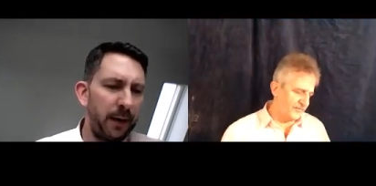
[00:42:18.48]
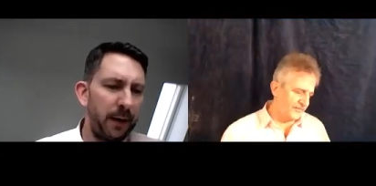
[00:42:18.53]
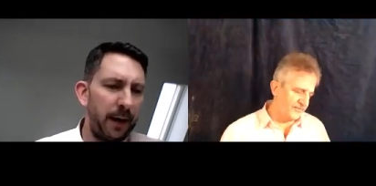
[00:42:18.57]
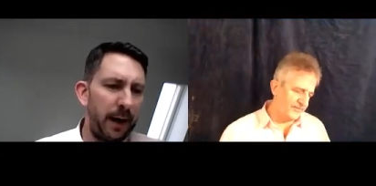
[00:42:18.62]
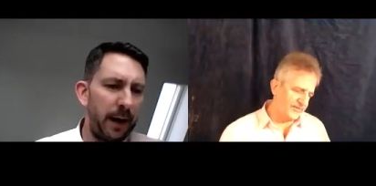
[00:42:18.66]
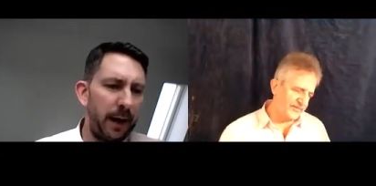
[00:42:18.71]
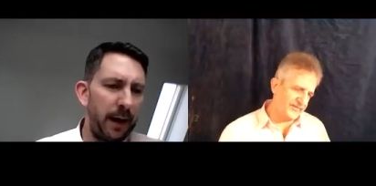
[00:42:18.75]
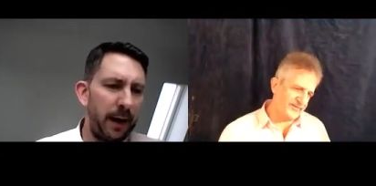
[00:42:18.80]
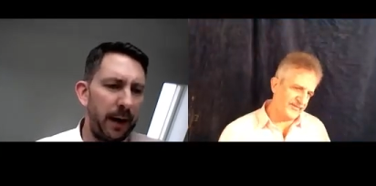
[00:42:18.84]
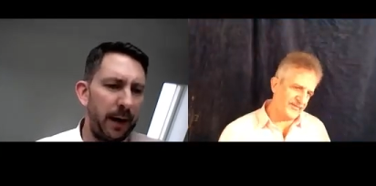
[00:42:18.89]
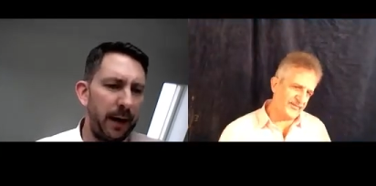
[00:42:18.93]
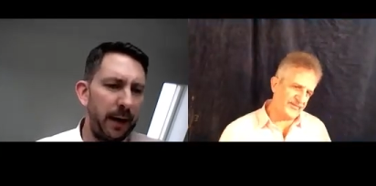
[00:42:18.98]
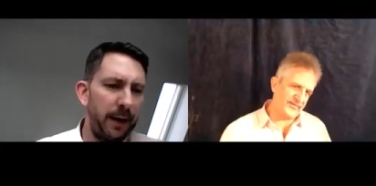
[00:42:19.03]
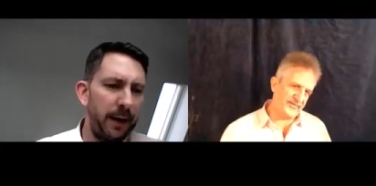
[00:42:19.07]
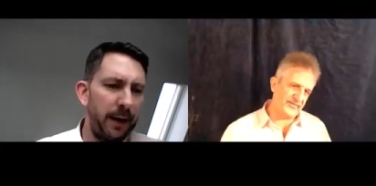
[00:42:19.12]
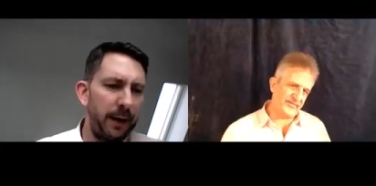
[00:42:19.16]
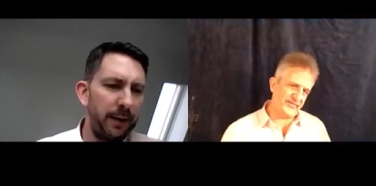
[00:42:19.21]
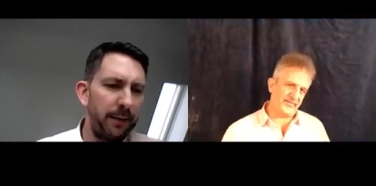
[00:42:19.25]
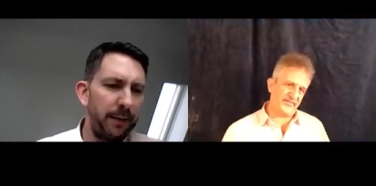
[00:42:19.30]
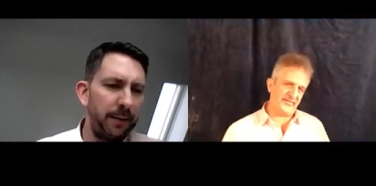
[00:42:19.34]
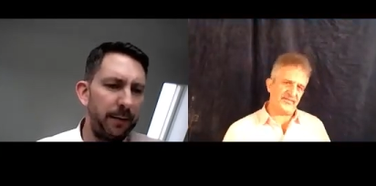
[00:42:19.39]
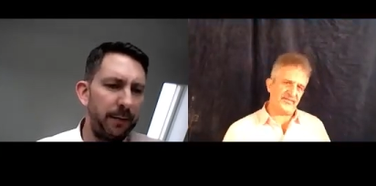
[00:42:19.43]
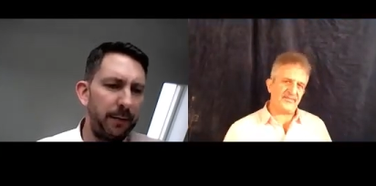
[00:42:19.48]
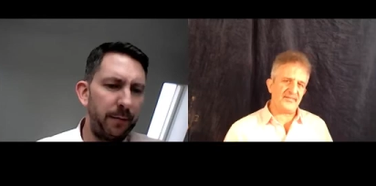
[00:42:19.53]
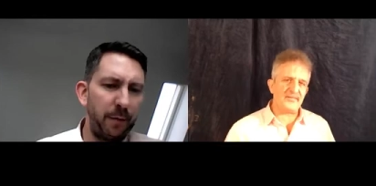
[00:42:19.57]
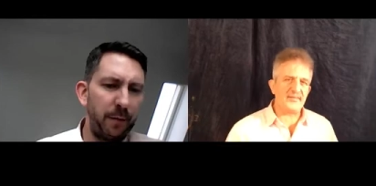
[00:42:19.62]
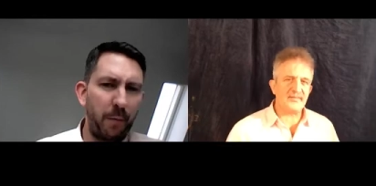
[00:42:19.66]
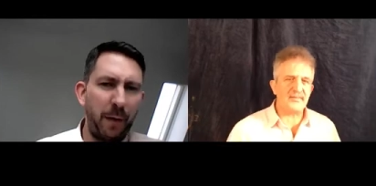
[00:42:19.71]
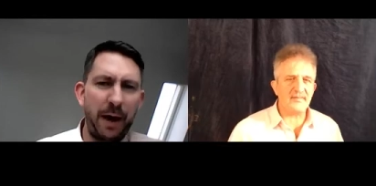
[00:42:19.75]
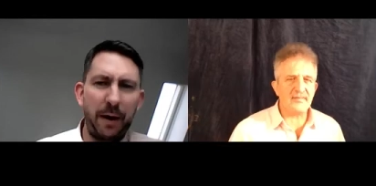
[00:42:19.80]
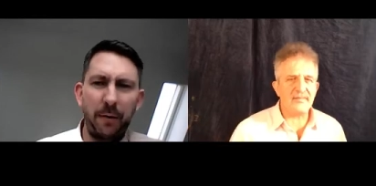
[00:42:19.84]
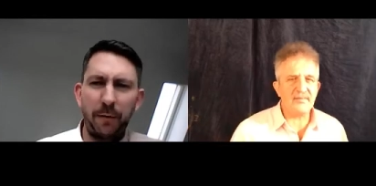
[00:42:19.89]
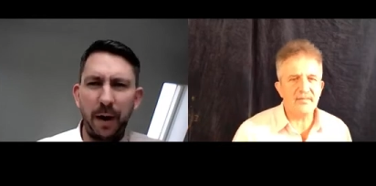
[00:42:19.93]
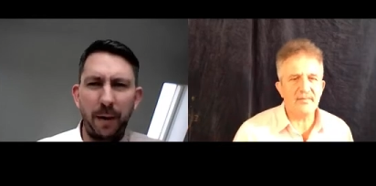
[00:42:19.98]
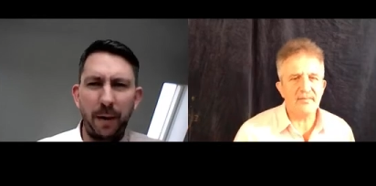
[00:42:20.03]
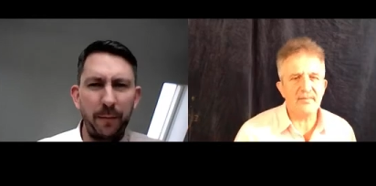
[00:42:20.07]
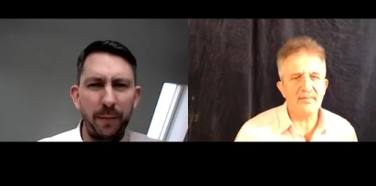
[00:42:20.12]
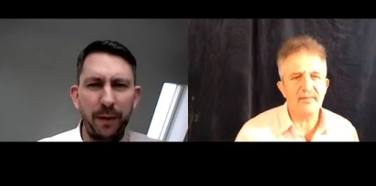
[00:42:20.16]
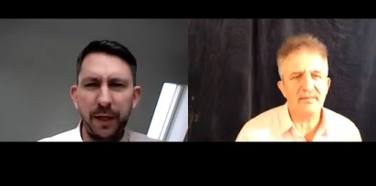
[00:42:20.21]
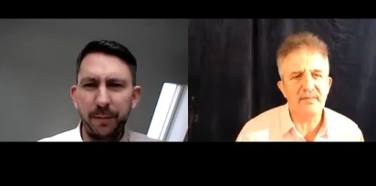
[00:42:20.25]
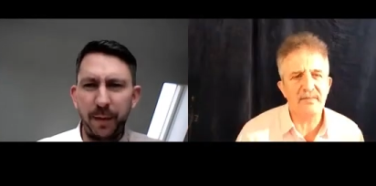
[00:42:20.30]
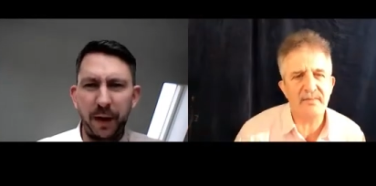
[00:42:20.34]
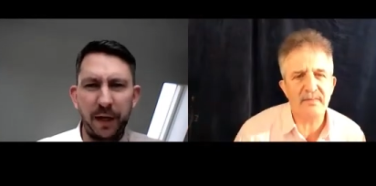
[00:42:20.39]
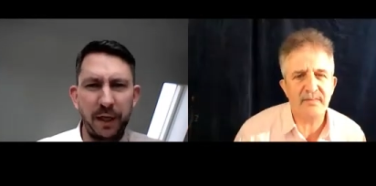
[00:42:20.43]
Speaker 1: uh, the WoW
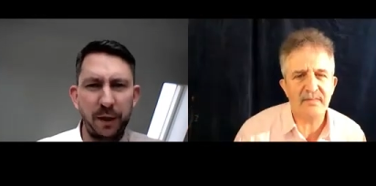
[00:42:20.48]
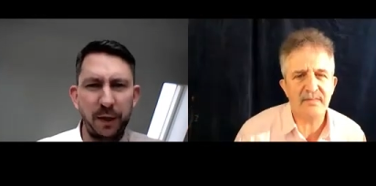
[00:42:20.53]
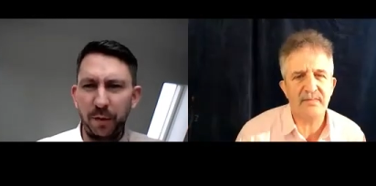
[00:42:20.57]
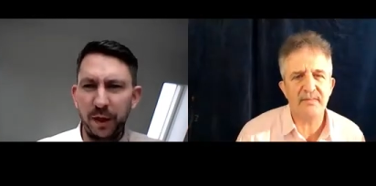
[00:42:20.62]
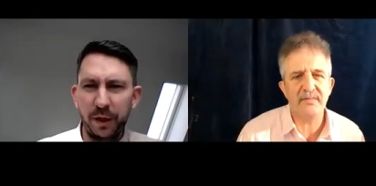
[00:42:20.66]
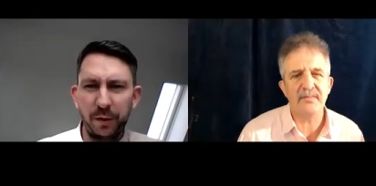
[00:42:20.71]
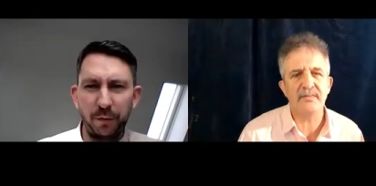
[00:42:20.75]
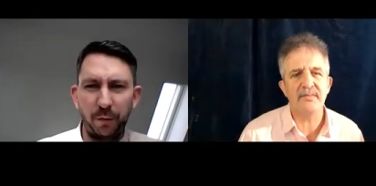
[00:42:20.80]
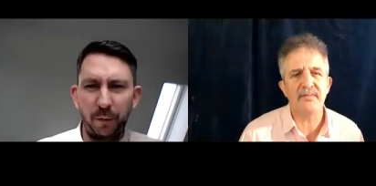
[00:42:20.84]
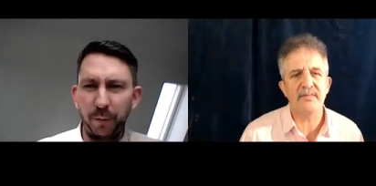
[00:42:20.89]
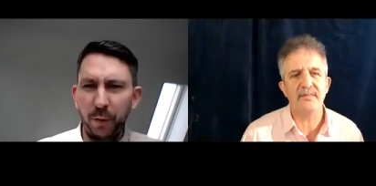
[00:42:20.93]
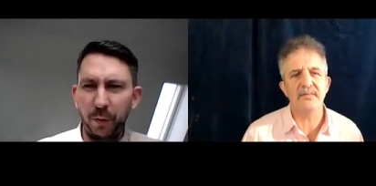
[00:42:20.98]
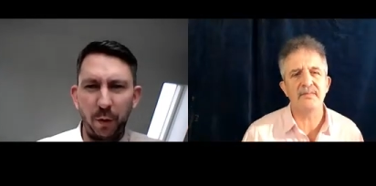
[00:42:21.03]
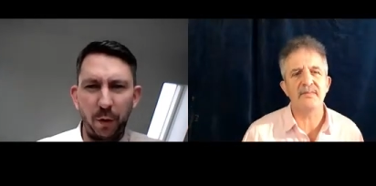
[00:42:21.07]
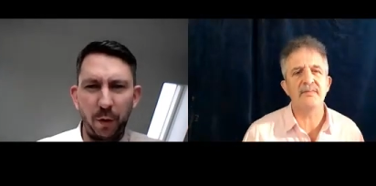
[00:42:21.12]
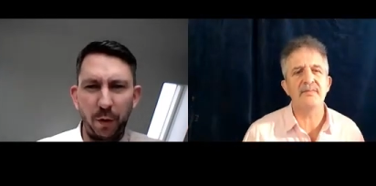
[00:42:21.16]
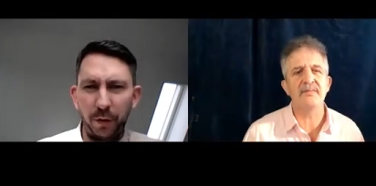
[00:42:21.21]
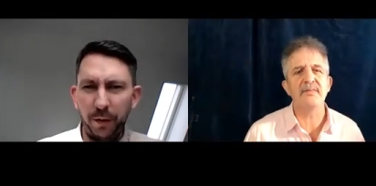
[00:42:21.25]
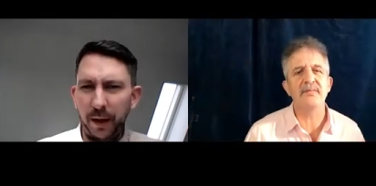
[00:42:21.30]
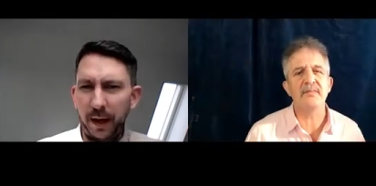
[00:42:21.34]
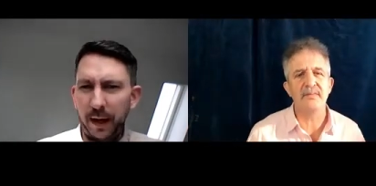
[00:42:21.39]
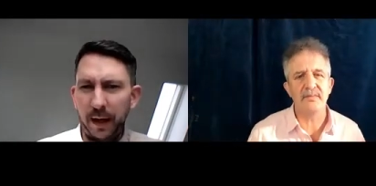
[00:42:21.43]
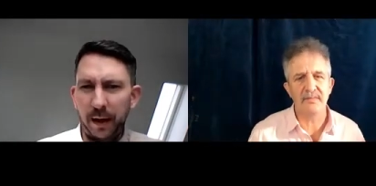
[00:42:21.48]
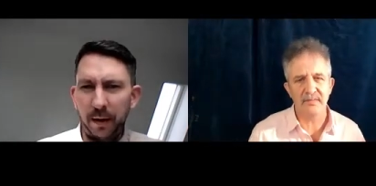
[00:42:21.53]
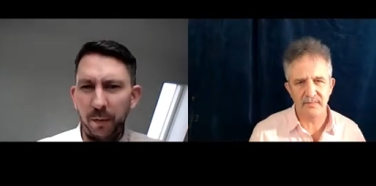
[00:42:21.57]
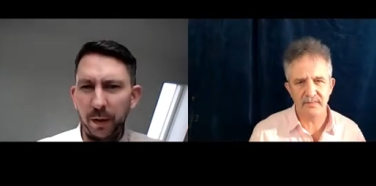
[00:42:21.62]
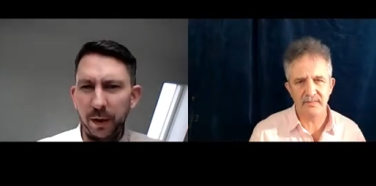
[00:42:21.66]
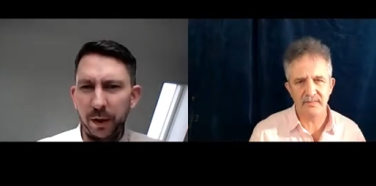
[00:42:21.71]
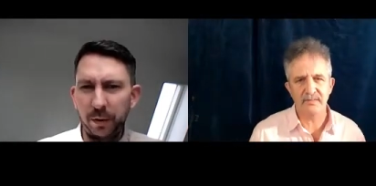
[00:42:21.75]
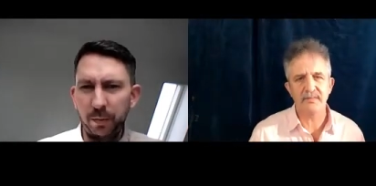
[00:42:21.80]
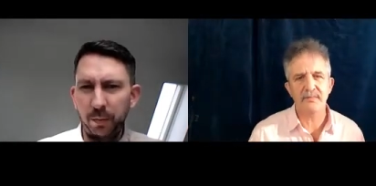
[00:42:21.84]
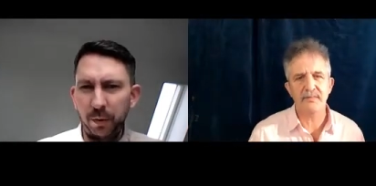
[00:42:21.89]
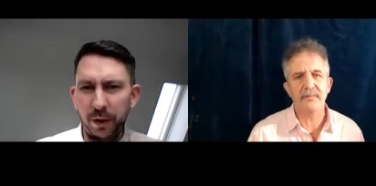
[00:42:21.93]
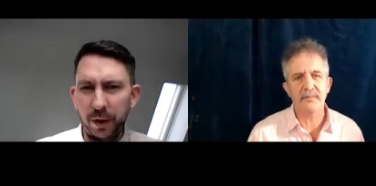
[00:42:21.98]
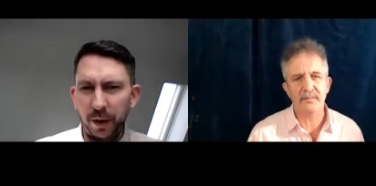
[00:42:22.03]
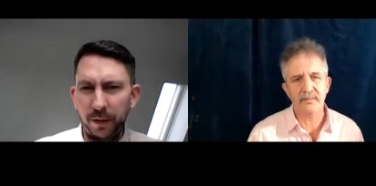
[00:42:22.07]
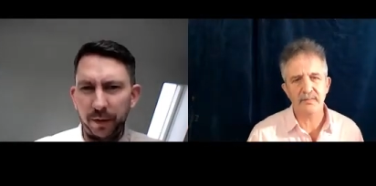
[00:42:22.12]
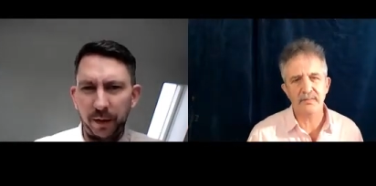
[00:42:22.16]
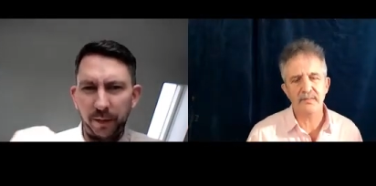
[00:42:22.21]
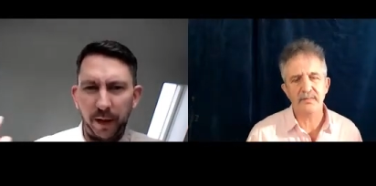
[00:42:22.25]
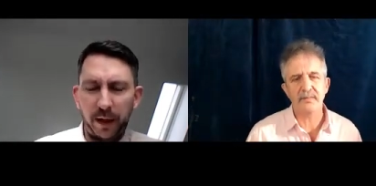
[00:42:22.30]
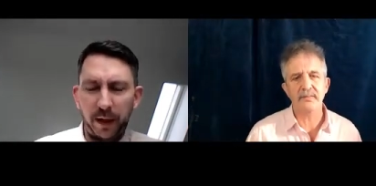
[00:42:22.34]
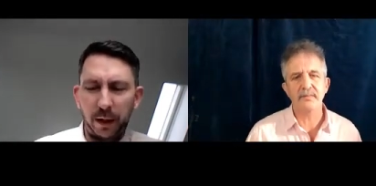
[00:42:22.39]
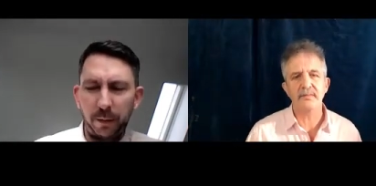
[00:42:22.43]
company's BenchPress report, uh, which which I
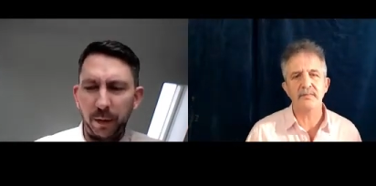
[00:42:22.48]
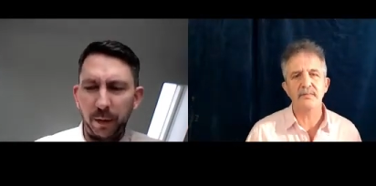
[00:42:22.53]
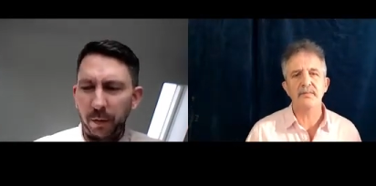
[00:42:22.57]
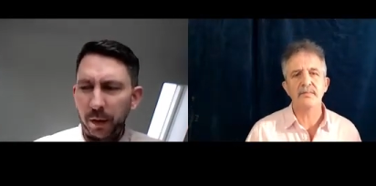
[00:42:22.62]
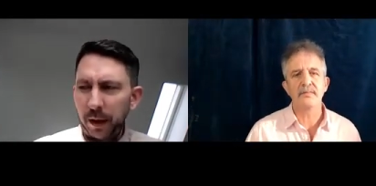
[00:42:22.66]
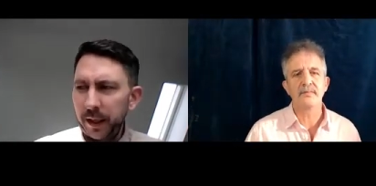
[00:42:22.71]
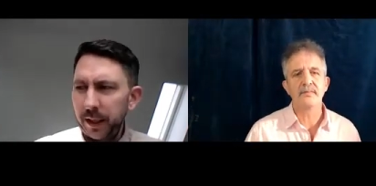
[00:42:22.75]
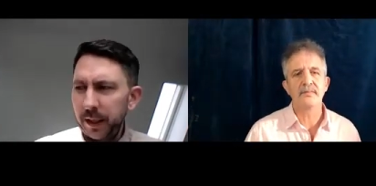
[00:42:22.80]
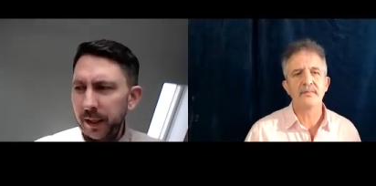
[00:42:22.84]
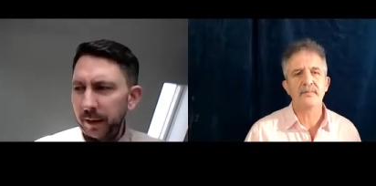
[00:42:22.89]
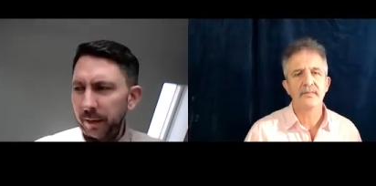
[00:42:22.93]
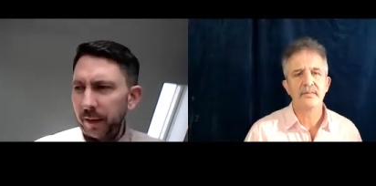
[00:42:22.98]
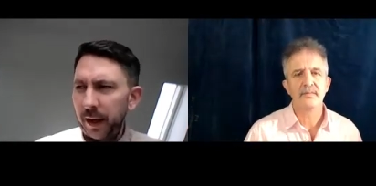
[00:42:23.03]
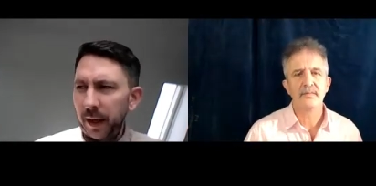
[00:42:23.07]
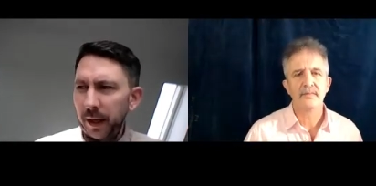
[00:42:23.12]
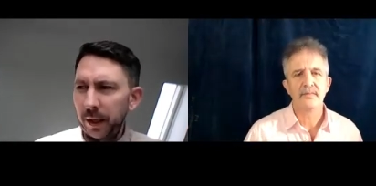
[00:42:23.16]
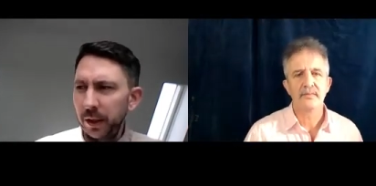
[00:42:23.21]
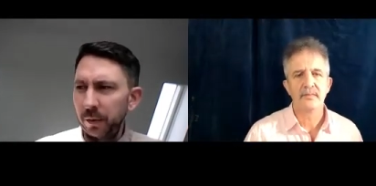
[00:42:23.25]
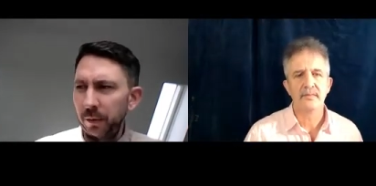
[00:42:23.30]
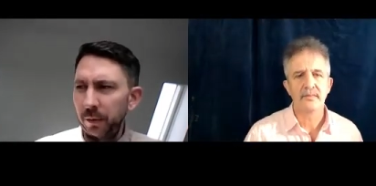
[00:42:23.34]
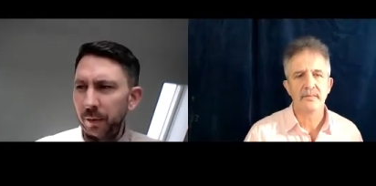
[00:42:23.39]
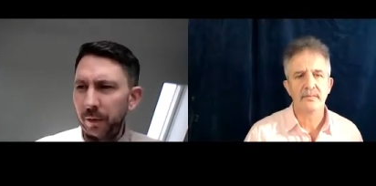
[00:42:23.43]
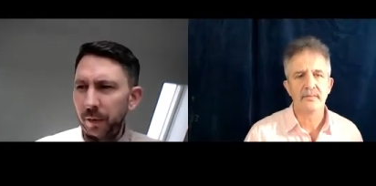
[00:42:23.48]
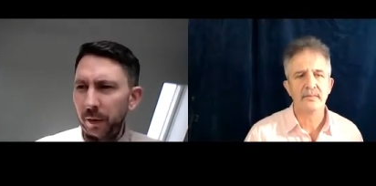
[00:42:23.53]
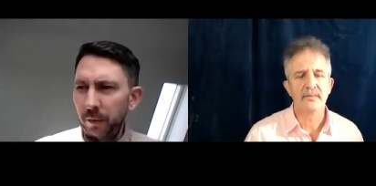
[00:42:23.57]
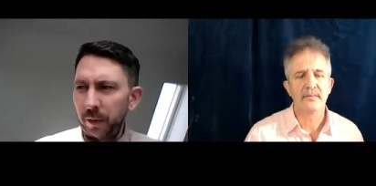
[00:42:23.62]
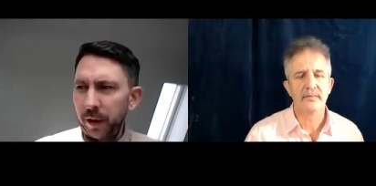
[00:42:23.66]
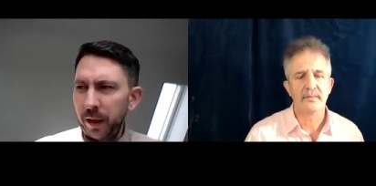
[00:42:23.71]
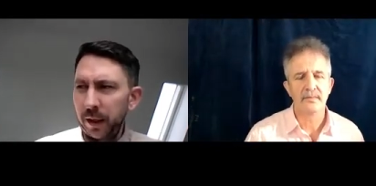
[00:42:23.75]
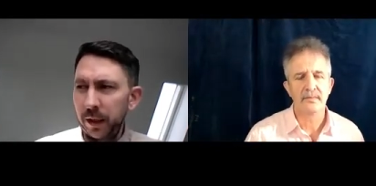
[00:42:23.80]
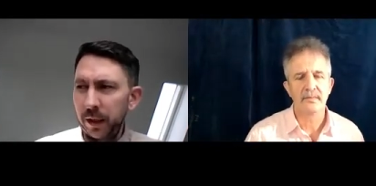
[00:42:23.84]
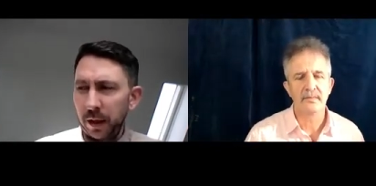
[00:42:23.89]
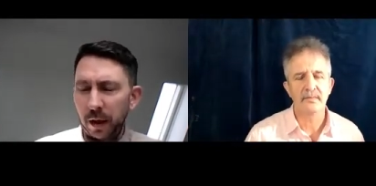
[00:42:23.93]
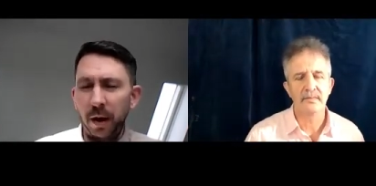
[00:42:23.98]
think they're going to be releasing the next two or three weeks.